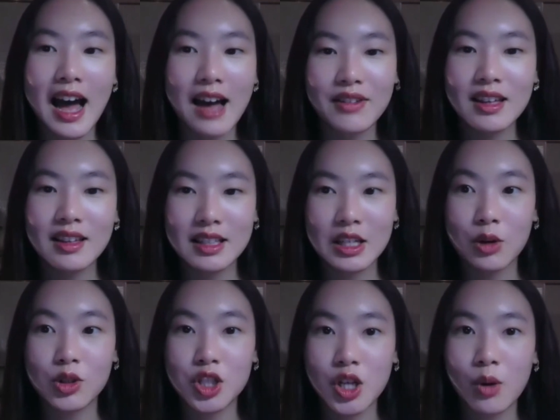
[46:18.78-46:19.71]
having,
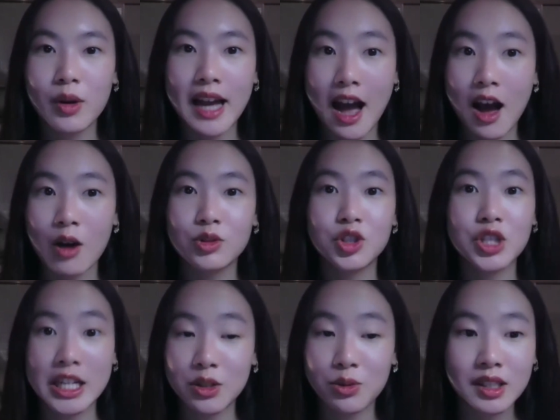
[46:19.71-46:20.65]
showing how
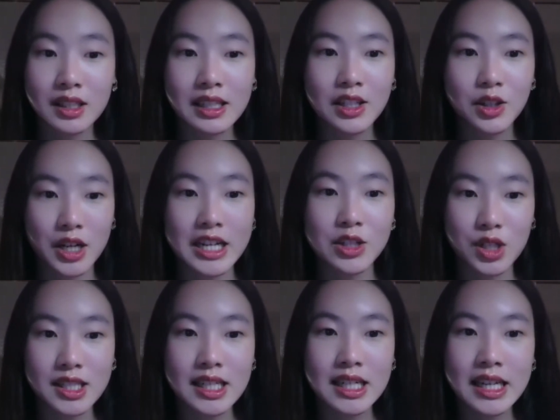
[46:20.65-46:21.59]
genuinely you're
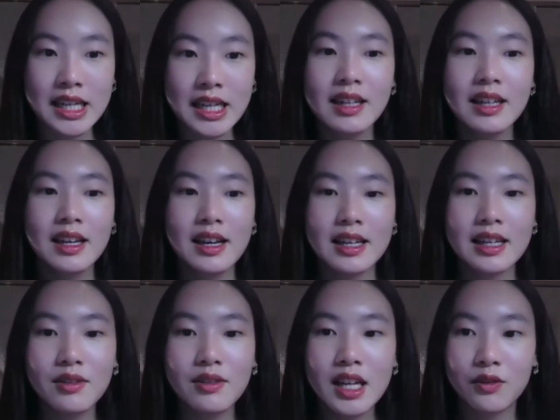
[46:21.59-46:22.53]
interested in it,
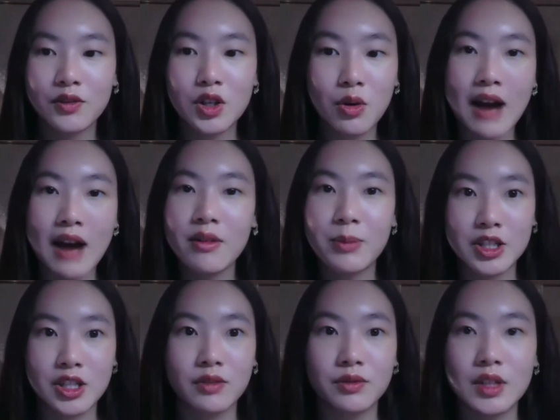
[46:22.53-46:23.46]
even if you don't have a
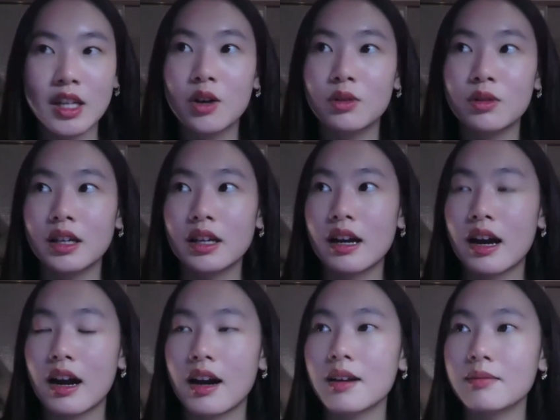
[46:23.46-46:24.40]
bunch of,
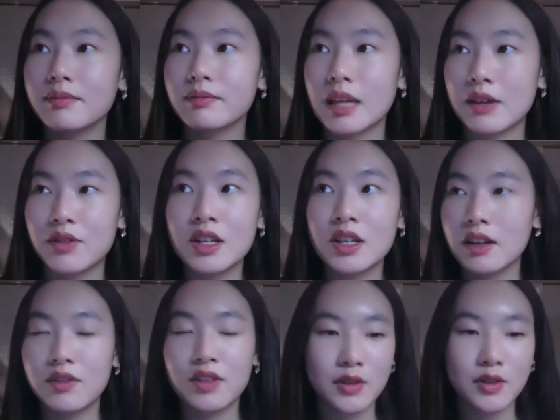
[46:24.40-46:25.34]
if you
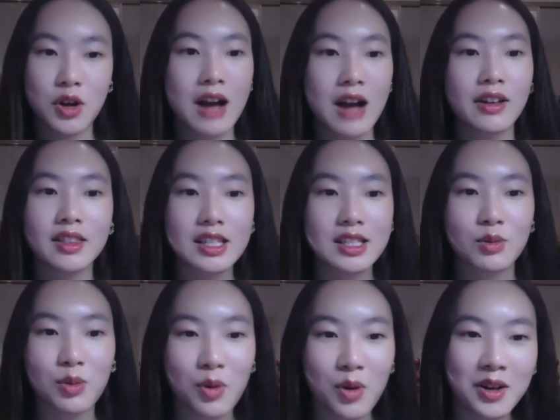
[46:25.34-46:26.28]
even if you don't have like this
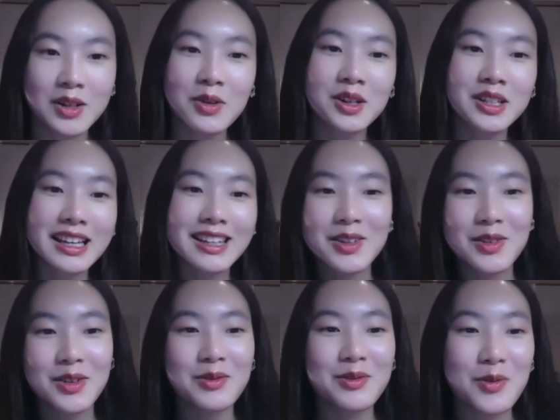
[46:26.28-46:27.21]
award or like
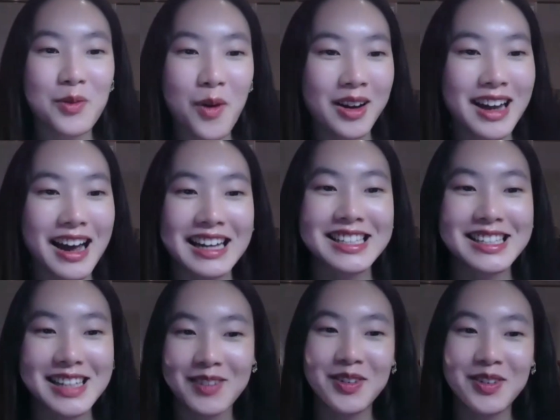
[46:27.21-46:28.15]
you won
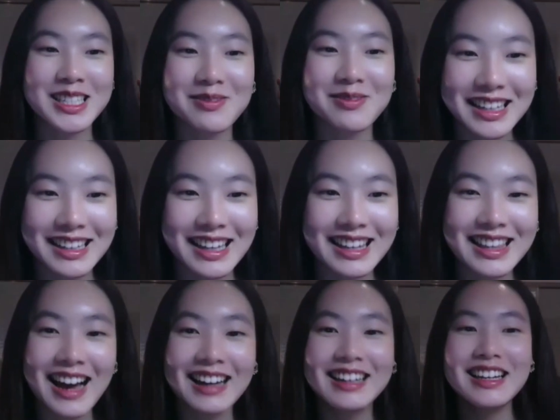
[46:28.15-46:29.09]
ISEF or something like
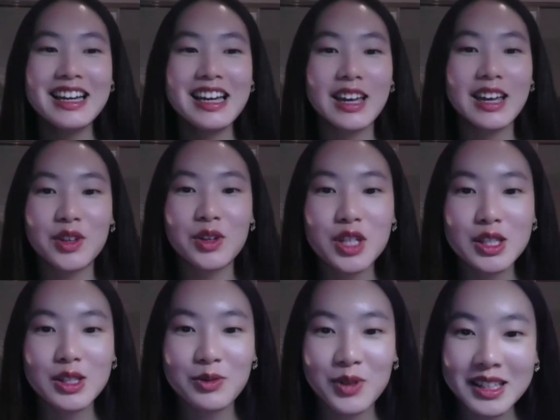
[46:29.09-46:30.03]
that, if you
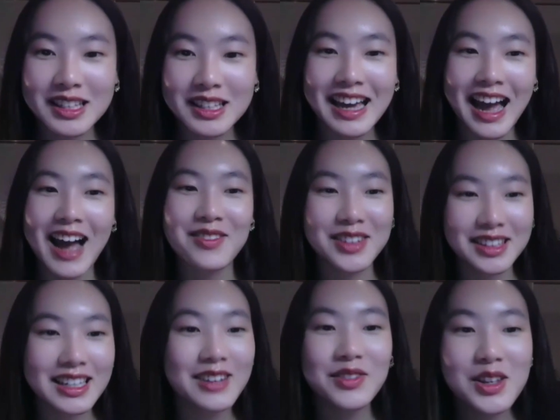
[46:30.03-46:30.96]
just really
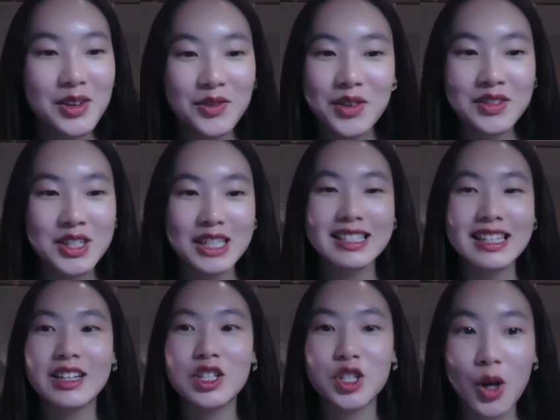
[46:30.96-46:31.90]
if you even just
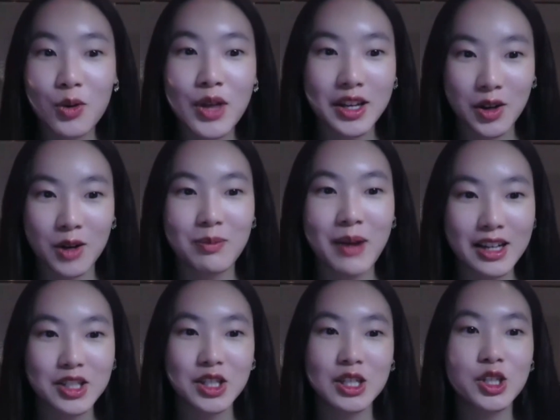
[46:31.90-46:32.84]
like show that you're
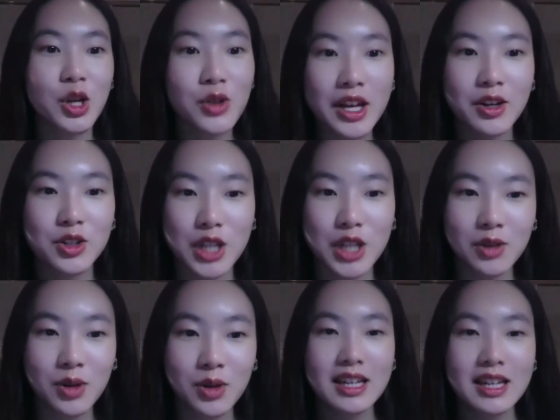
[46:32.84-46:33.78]
passionate, show that you're
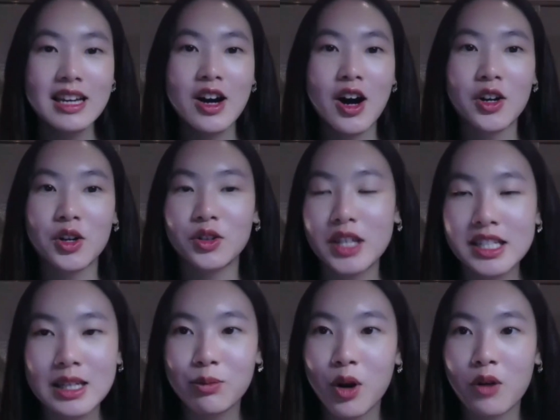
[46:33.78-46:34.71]
genuine on your
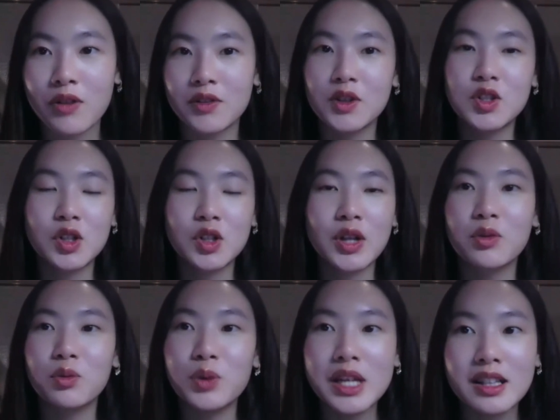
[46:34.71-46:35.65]
LinkedIn profile, if you do like
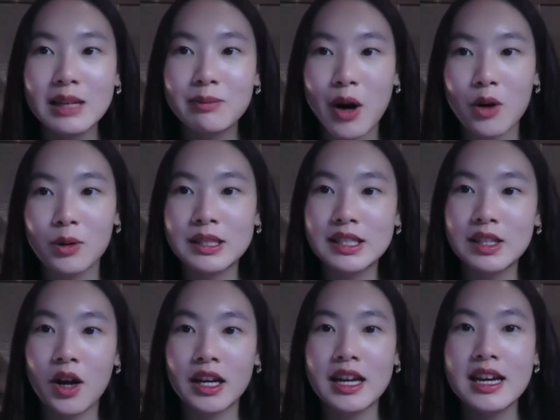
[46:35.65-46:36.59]
weekly posts
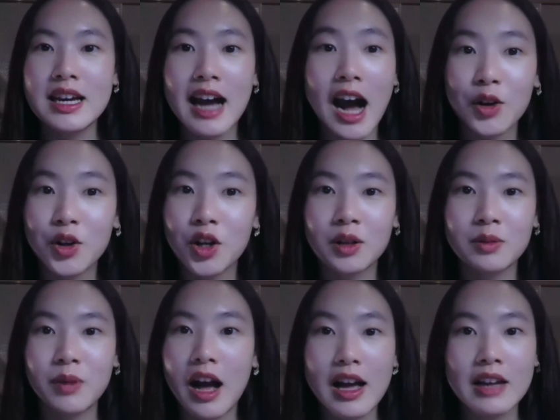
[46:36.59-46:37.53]
on how
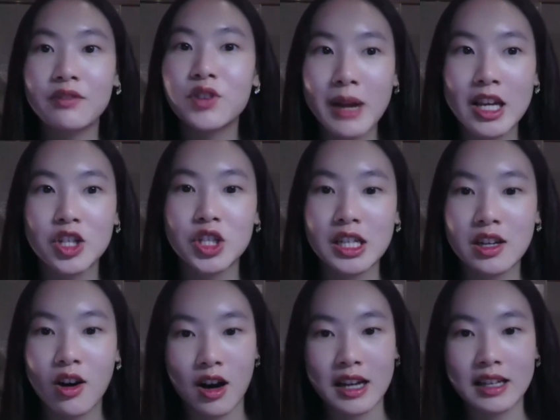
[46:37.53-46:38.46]
your information
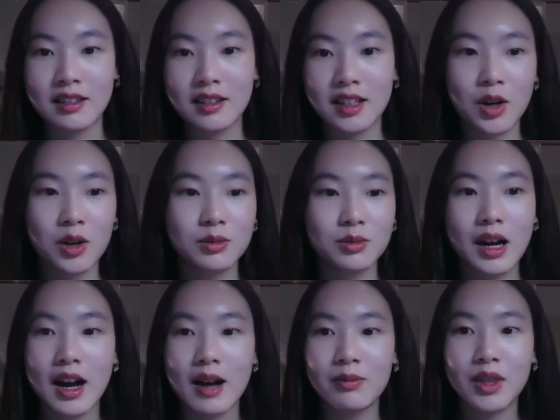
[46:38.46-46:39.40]
on,
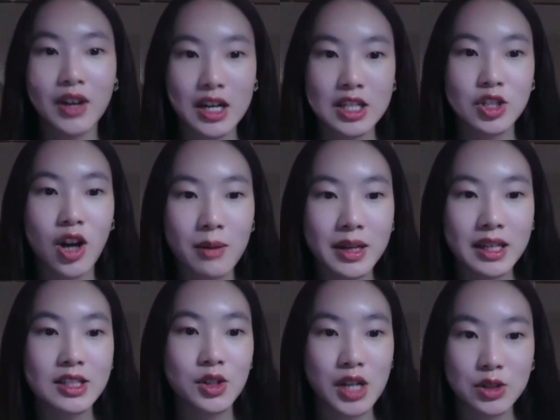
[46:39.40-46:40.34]
the various
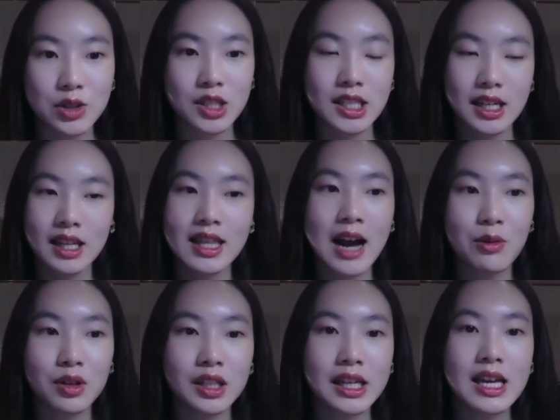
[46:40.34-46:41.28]
topics you're interested in, that
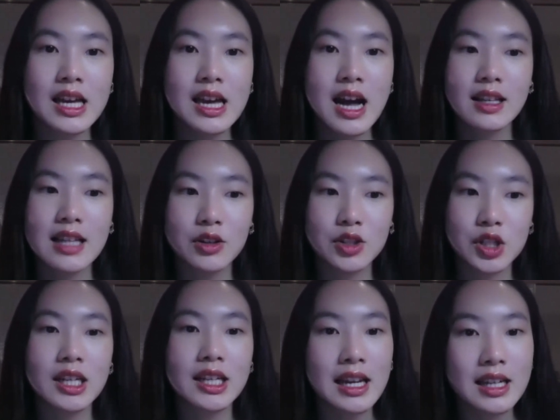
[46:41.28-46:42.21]
really allows you
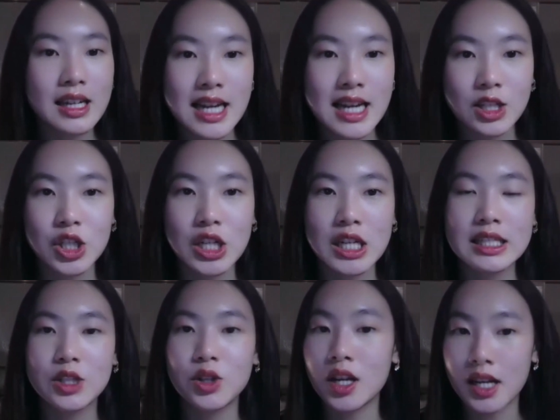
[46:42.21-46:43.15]
to gain
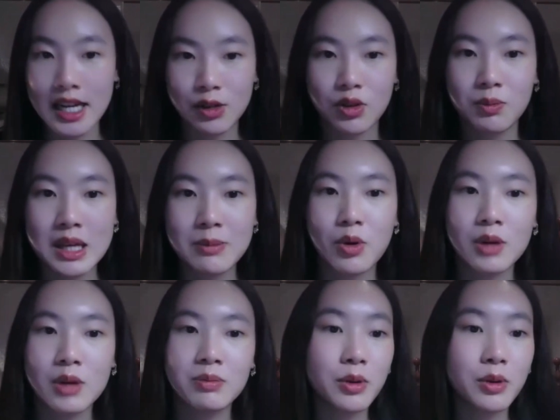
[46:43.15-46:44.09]
connections. You can connect with people
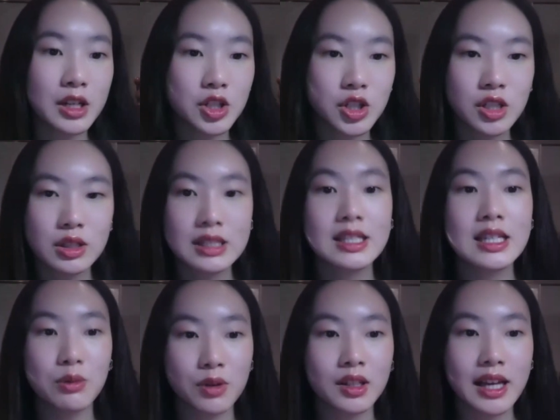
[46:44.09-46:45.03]
and people can
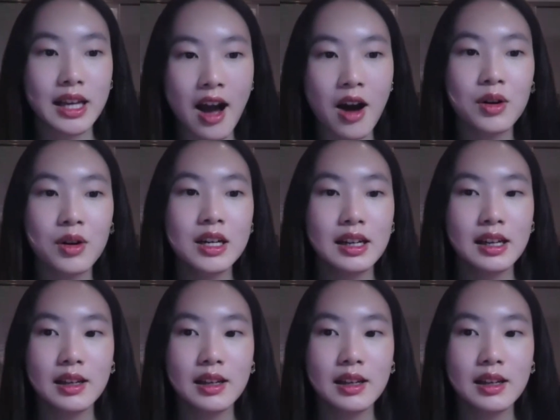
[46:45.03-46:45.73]
see really how,